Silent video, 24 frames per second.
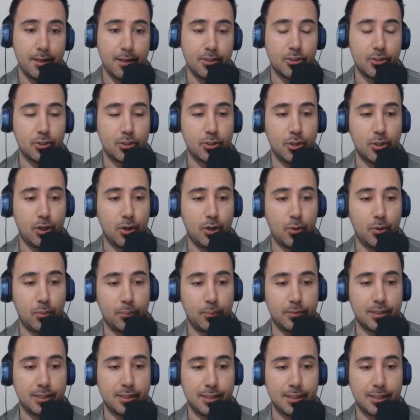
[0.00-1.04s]
So
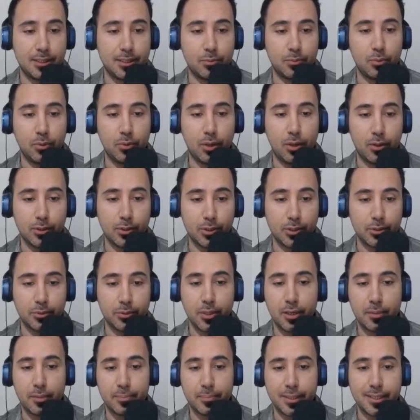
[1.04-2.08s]
6 will also
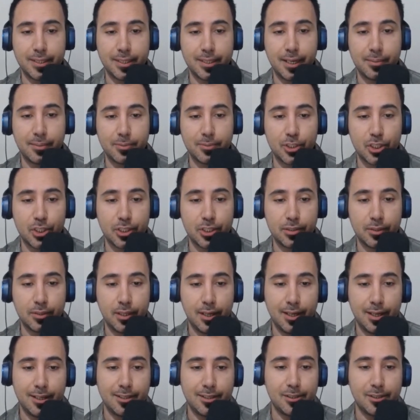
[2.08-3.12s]
not be the option.
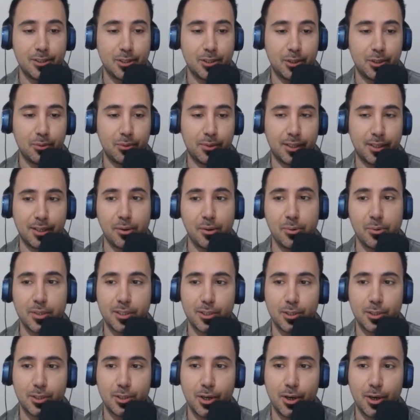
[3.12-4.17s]
So we're going
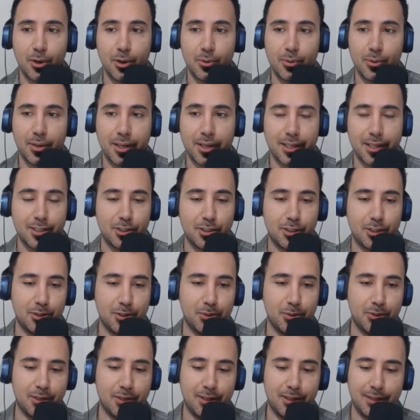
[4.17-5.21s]
to go and
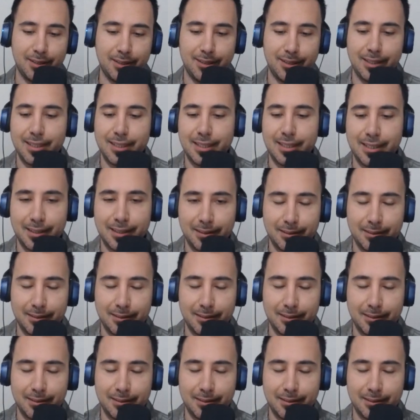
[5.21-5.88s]
choose D.